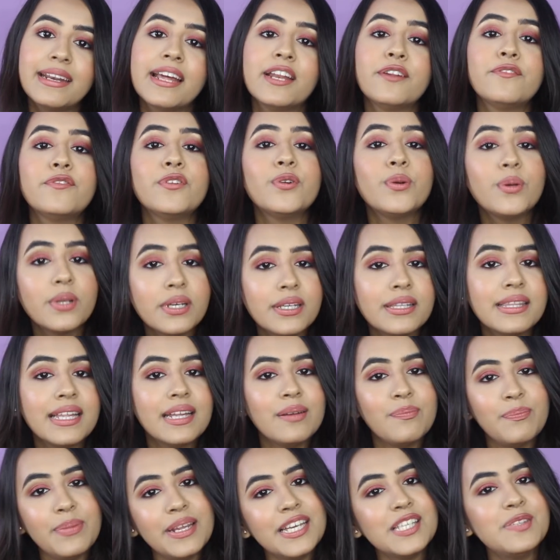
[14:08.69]
And if you did,
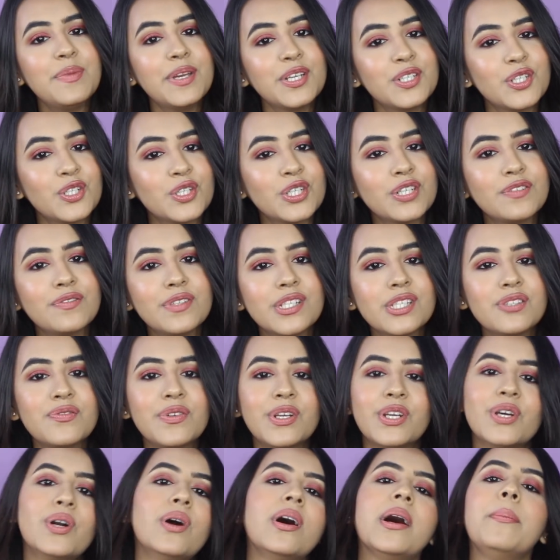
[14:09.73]
then please make sure to give this
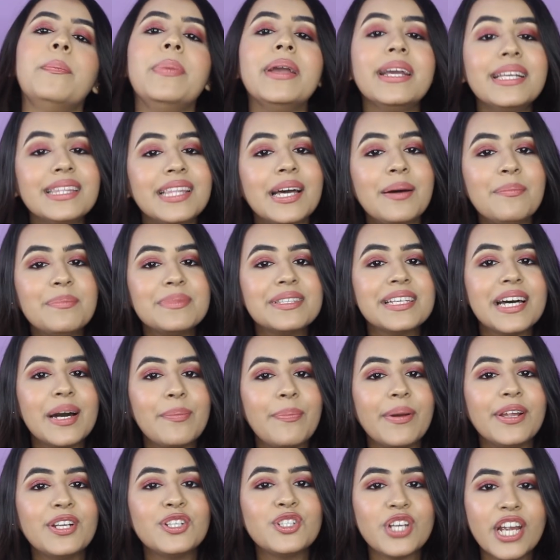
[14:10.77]
video a big thumbs
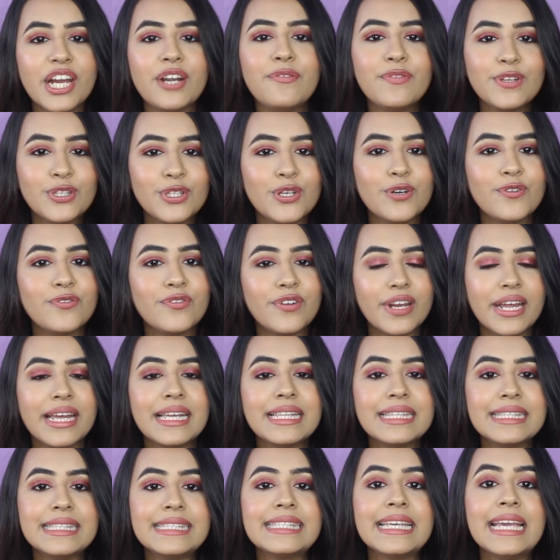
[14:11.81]
up and share it with your
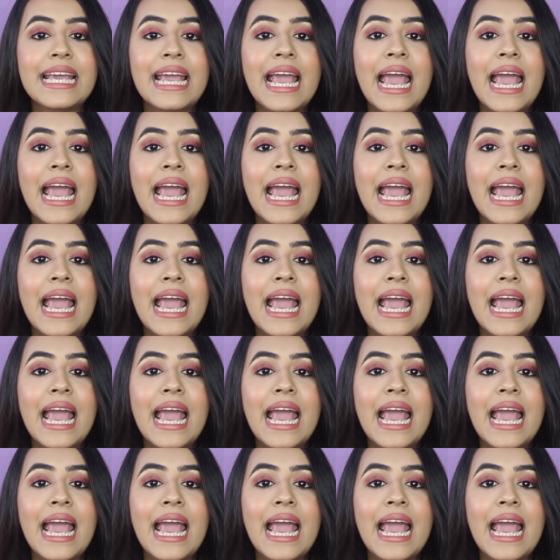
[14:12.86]
friends.